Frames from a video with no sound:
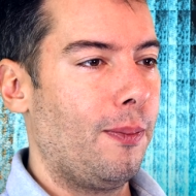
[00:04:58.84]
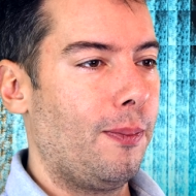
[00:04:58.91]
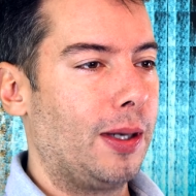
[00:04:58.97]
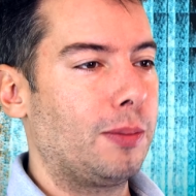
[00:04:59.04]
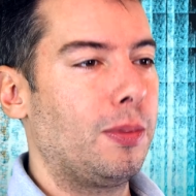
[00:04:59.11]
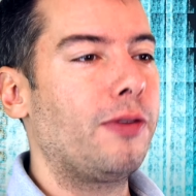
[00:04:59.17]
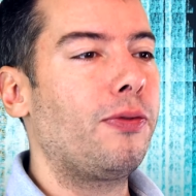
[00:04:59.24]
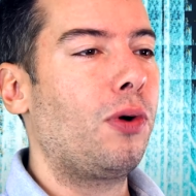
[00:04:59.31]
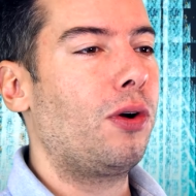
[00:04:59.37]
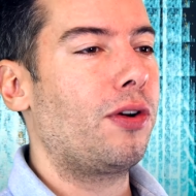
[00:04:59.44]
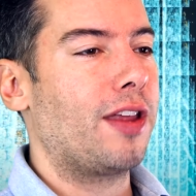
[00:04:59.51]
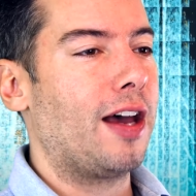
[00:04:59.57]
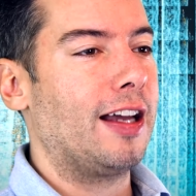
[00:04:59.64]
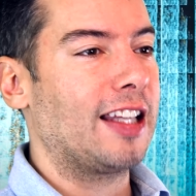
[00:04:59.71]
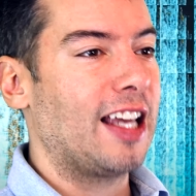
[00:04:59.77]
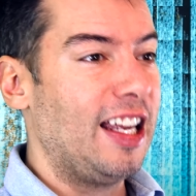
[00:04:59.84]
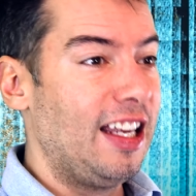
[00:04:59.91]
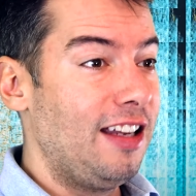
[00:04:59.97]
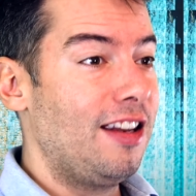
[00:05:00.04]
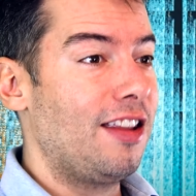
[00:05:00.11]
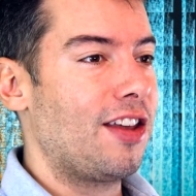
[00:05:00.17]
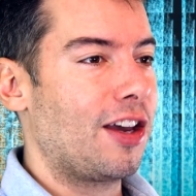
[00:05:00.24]
But before that,
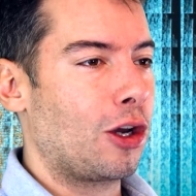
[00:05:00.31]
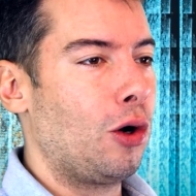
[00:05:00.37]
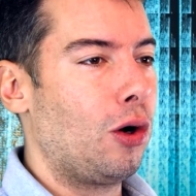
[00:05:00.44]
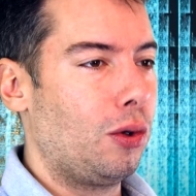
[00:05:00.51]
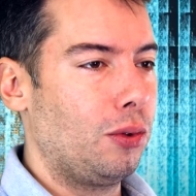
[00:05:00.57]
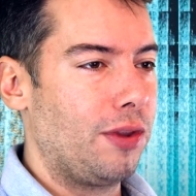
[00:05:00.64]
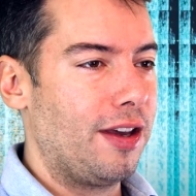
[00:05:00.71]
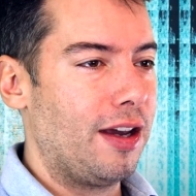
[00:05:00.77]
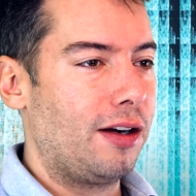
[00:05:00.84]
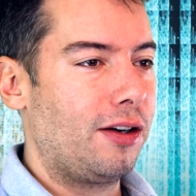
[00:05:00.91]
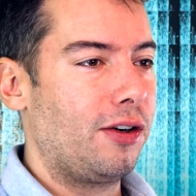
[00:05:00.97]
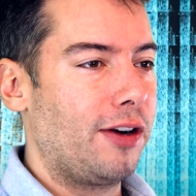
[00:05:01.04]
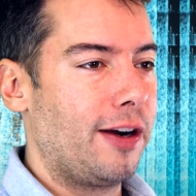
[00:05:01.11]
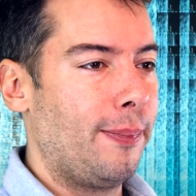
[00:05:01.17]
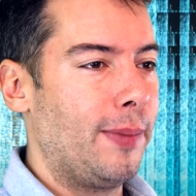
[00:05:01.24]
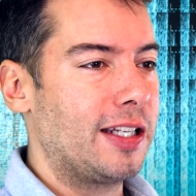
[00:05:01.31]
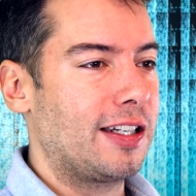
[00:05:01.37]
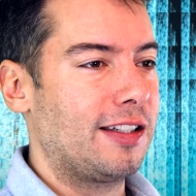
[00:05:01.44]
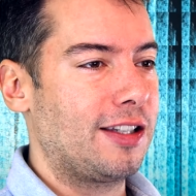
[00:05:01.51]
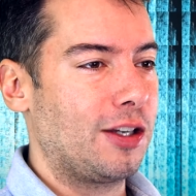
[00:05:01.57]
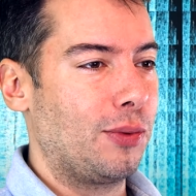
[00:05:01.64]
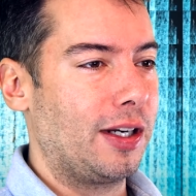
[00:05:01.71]
in the code, the error
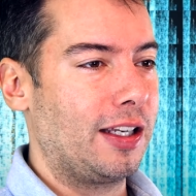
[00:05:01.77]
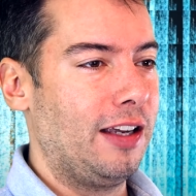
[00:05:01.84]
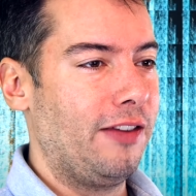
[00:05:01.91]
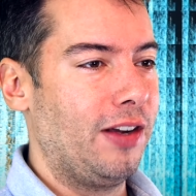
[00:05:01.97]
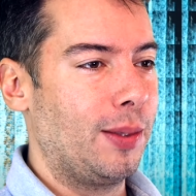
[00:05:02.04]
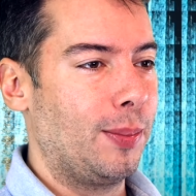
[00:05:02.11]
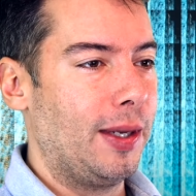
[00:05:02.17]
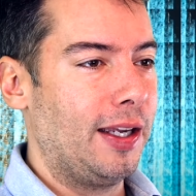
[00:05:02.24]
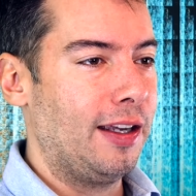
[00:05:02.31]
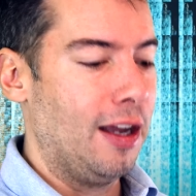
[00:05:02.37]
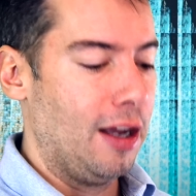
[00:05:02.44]
message they were giving me